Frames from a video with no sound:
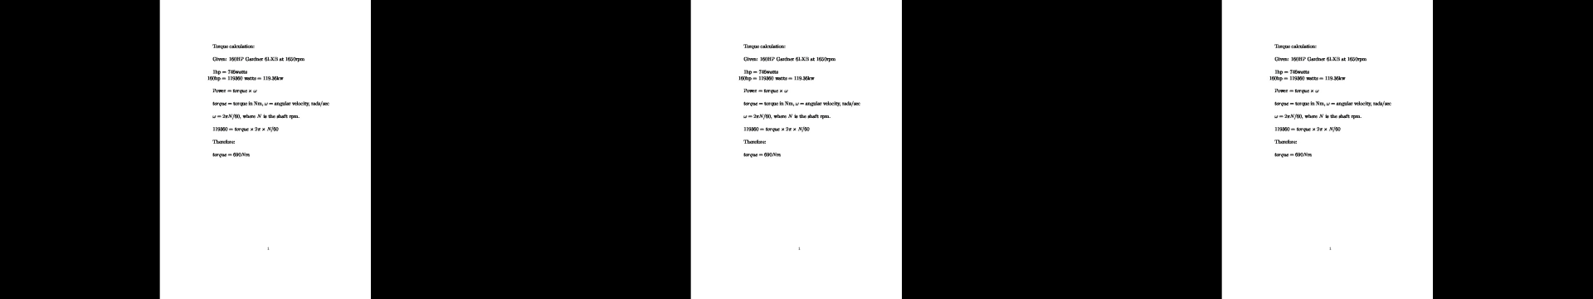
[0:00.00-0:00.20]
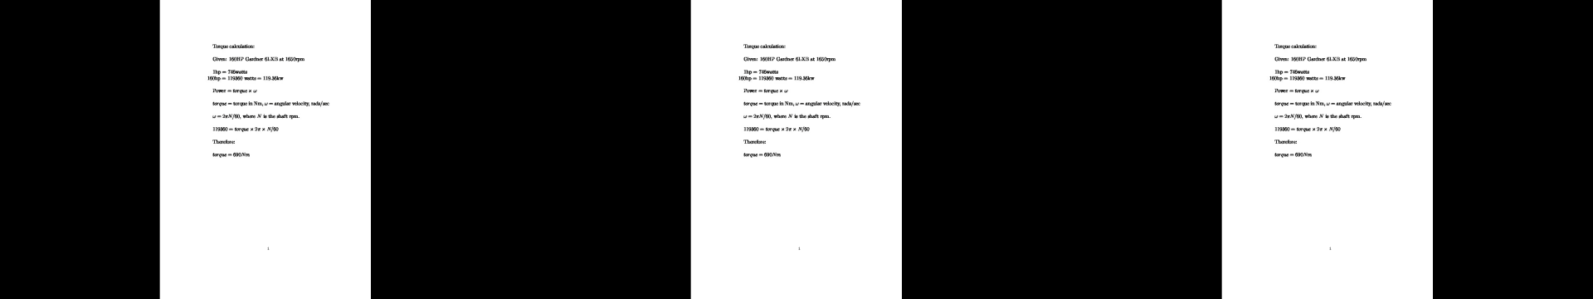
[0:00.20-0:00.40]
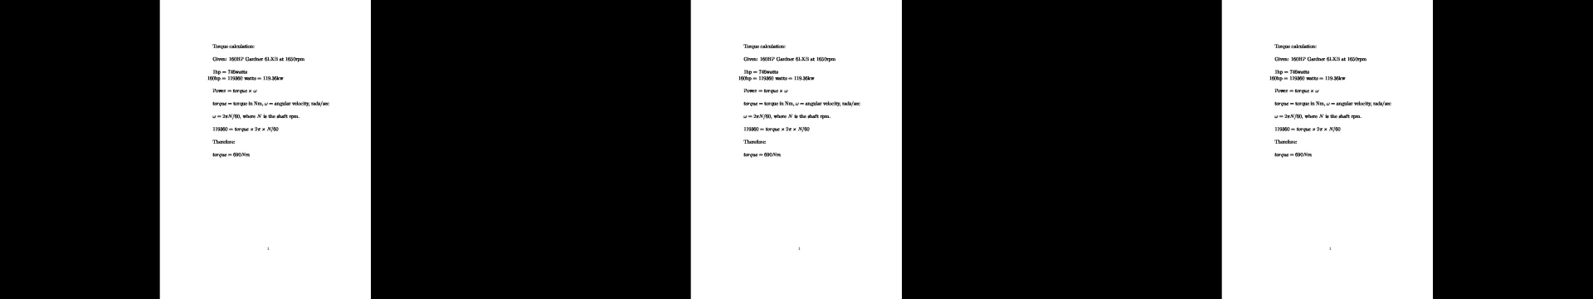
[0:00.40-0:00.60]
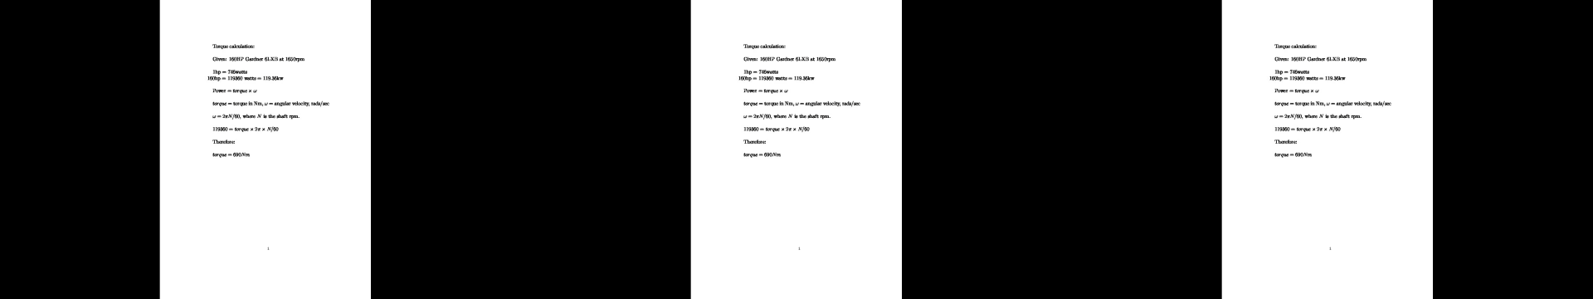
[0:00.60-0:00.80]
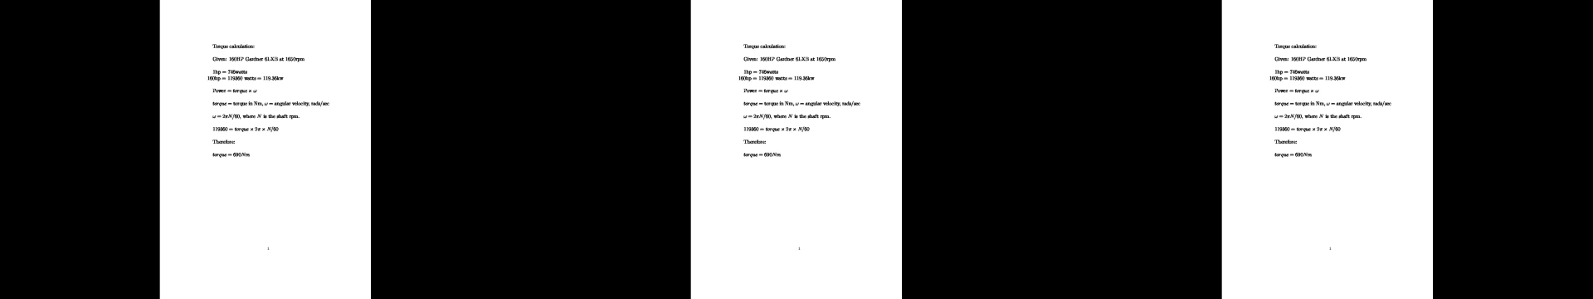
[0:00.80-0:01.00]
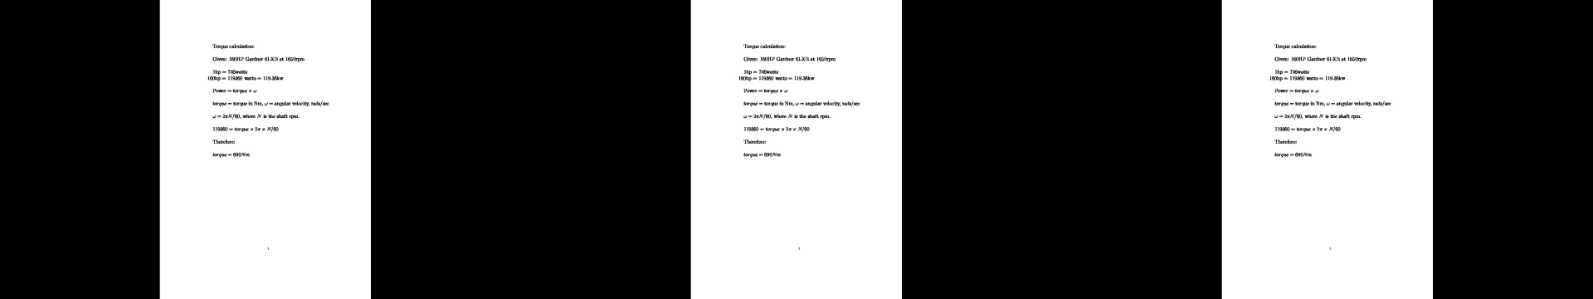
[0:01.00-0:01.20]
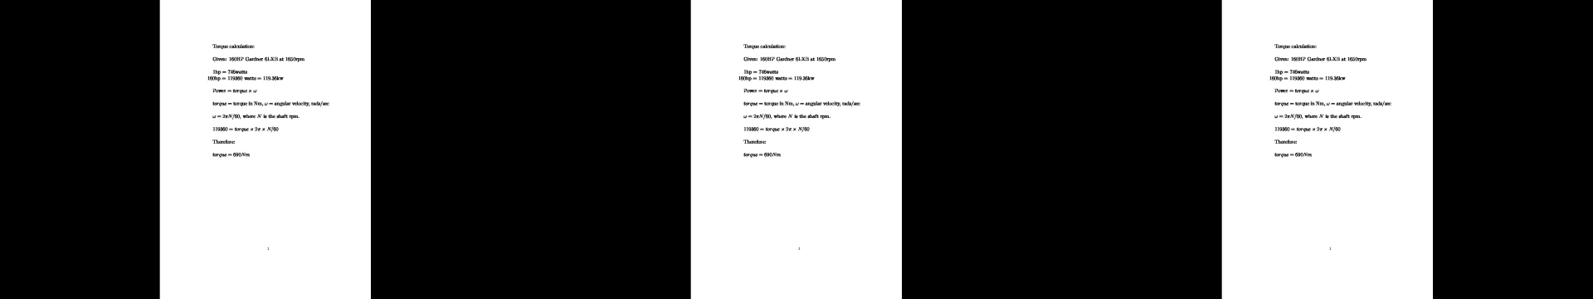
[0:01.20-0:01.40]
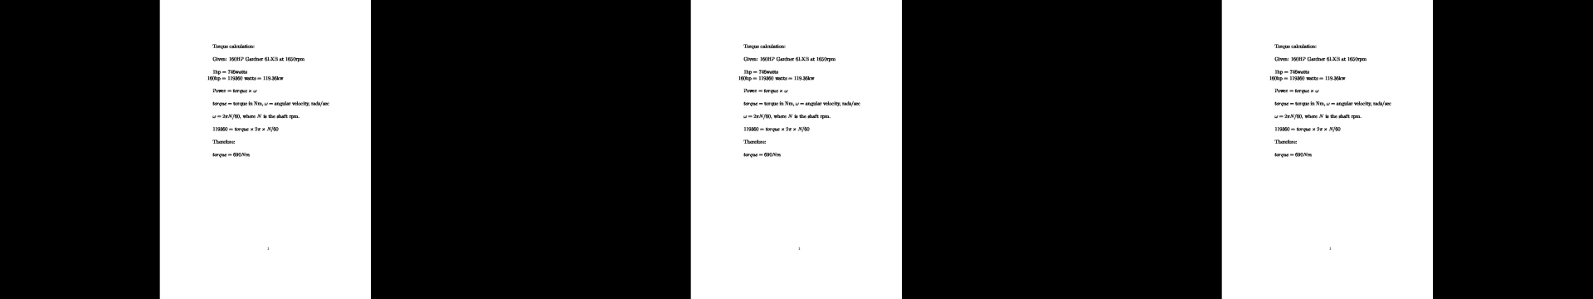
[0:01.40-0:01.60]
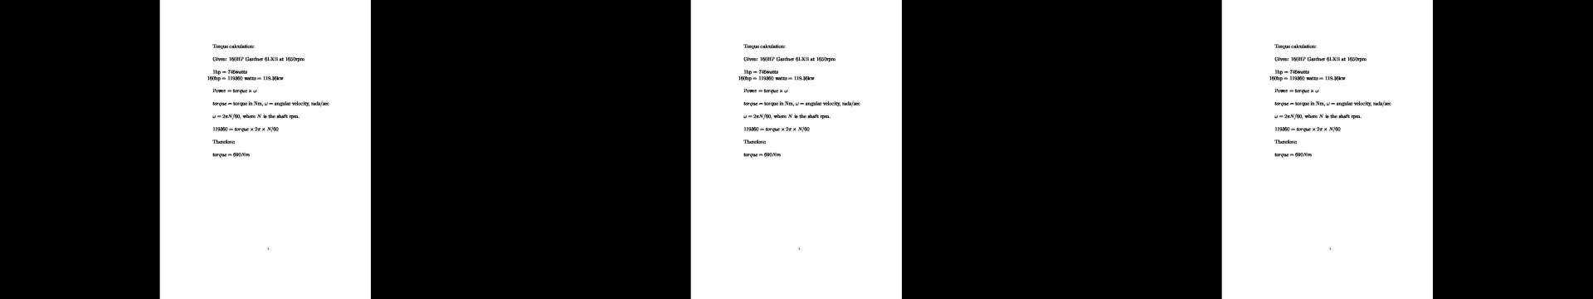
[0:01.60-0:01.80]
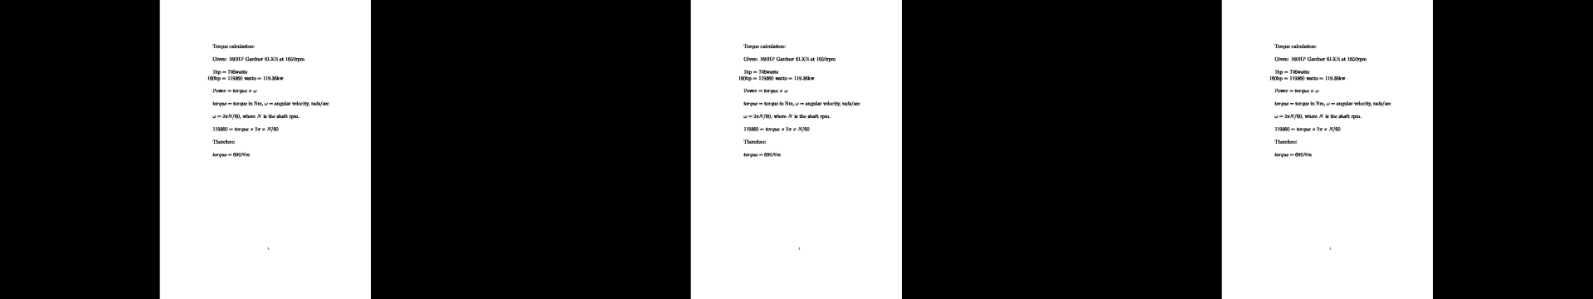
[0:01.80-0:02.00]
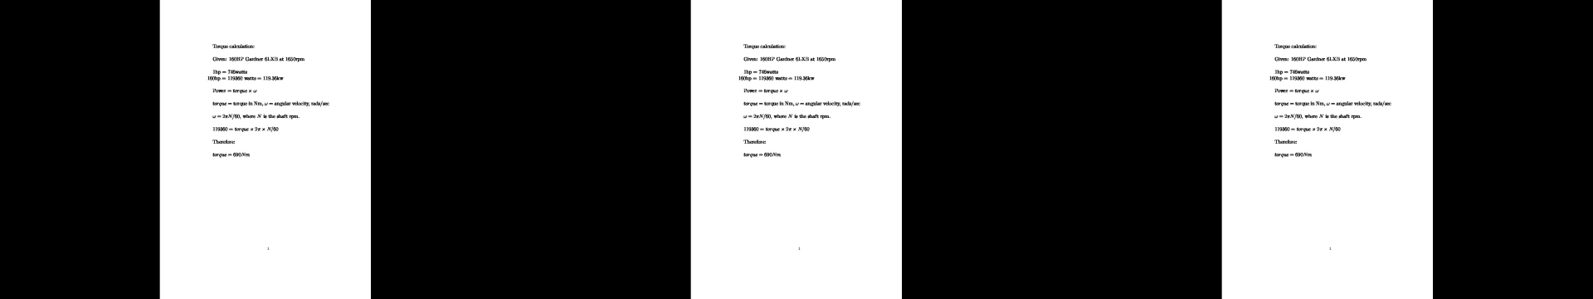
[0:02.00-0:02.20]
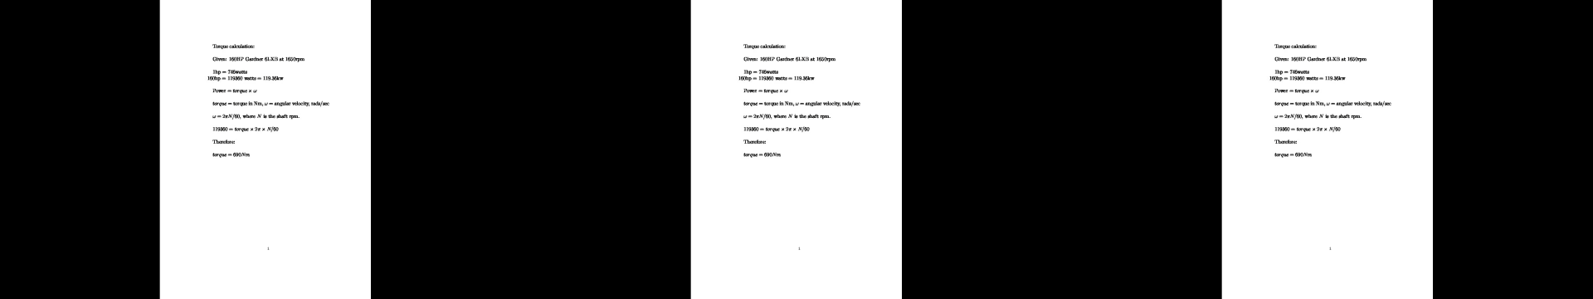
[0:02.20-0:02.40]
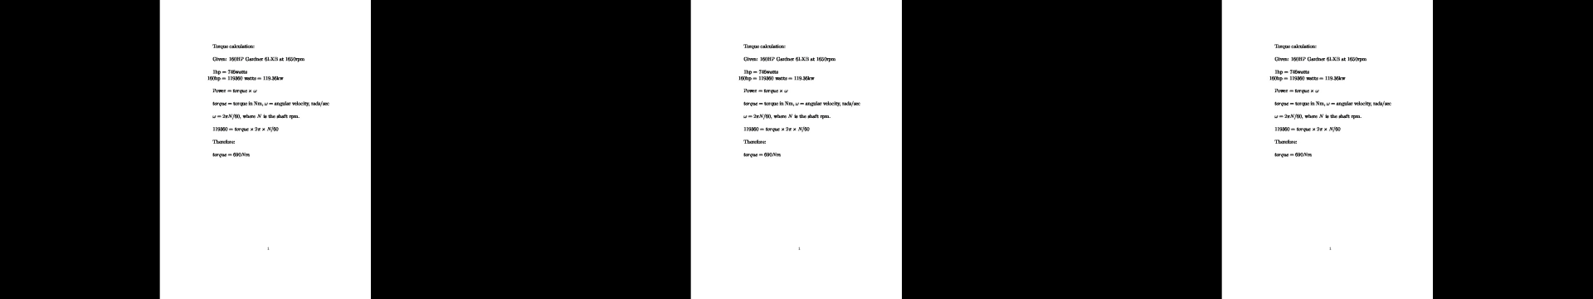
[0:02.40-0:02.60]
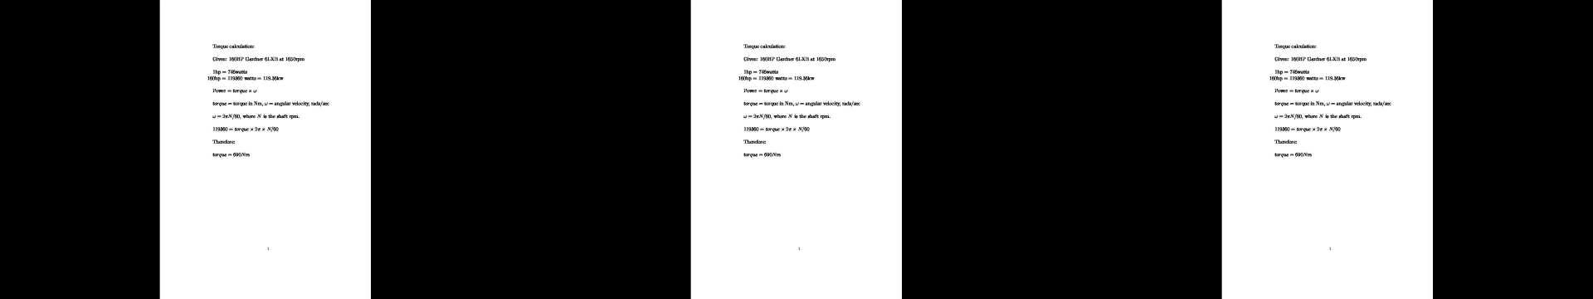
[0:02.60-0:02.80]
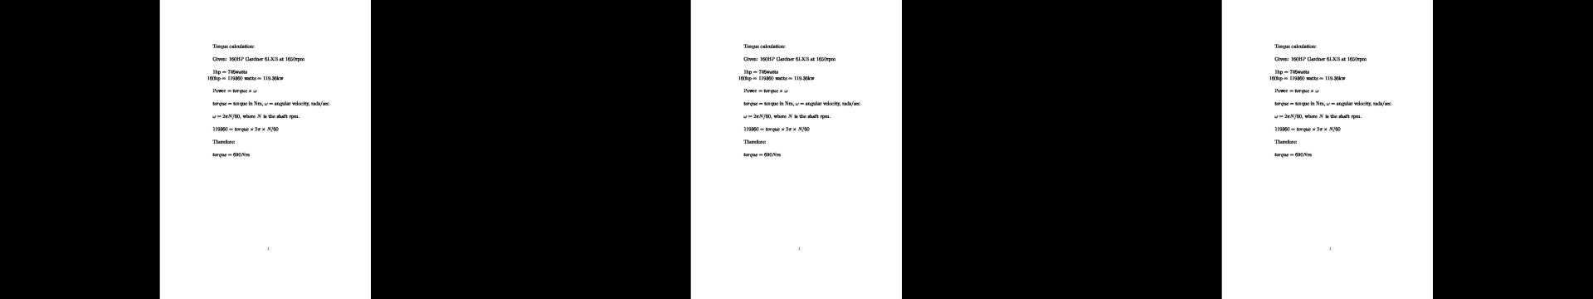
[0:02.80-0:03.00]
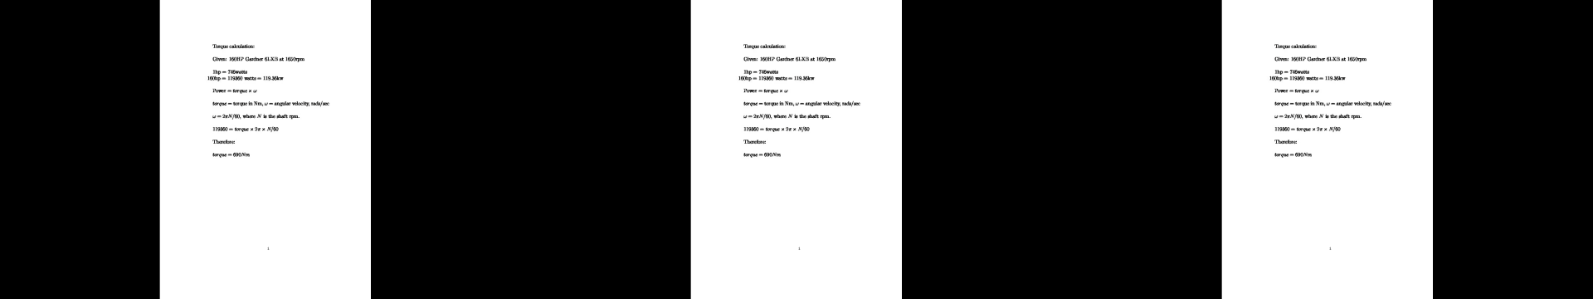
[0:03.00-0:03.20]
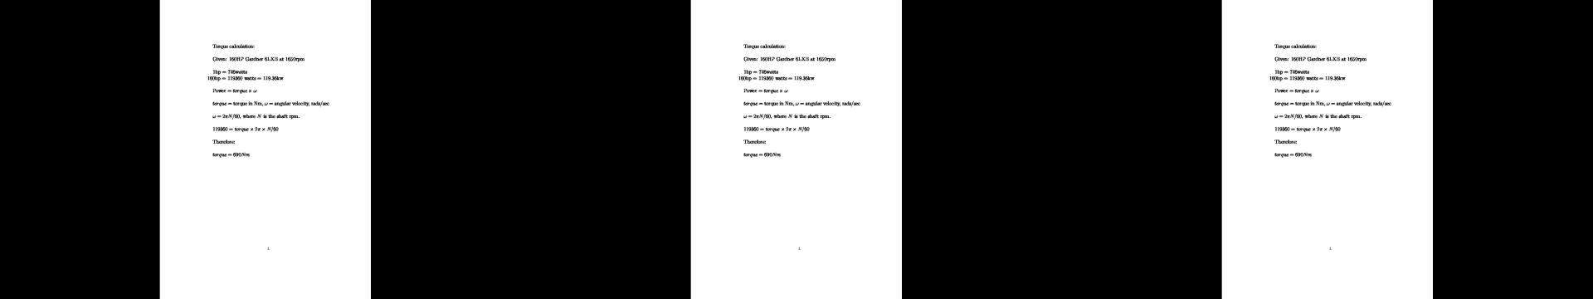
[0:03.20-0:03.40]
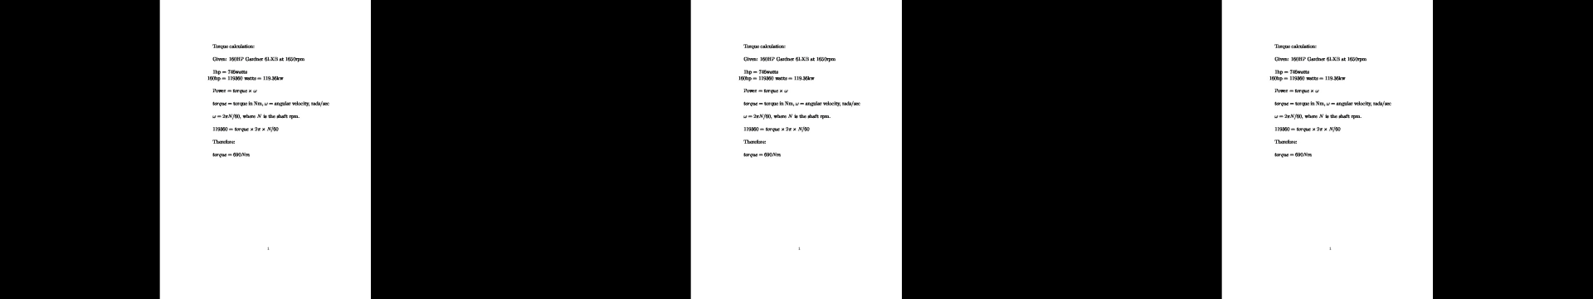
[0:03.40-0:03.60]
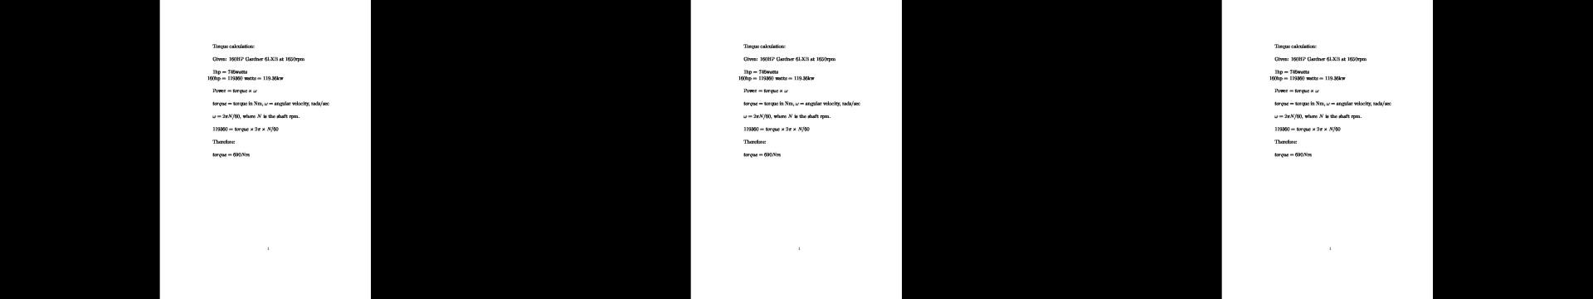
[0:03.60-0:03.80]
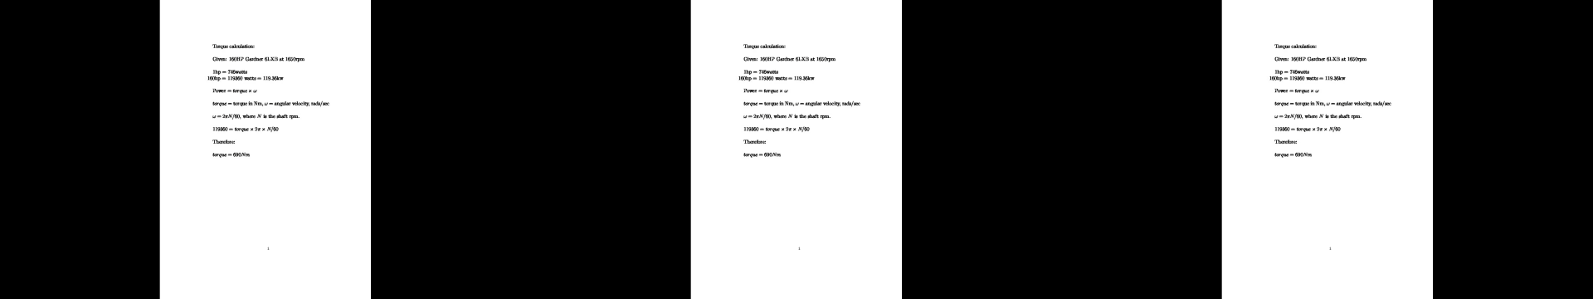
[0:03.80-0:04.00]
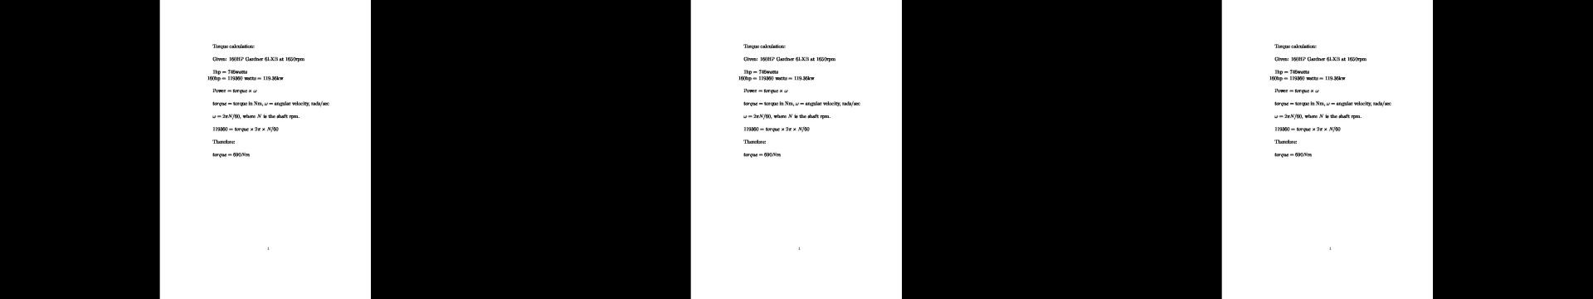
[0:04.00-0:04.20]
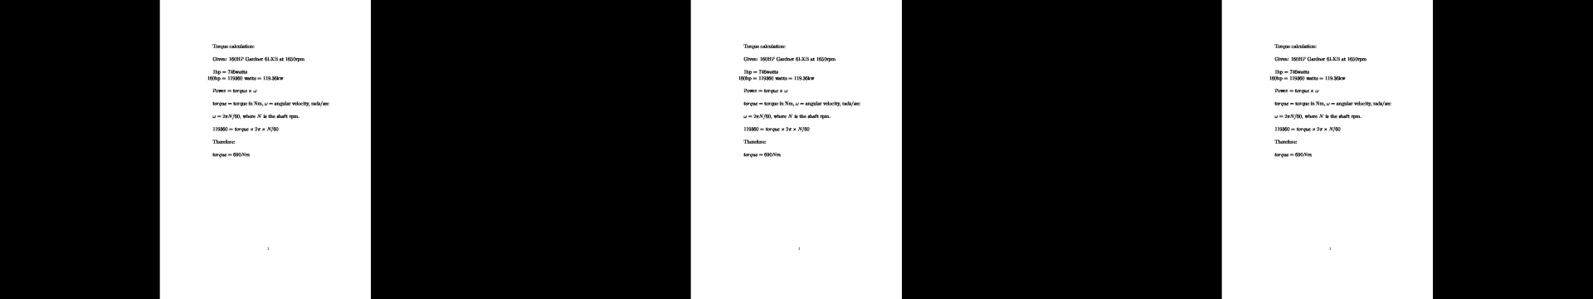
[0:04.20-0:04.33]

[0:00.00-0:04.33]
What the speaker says: No face is visible, so there are no lips to read.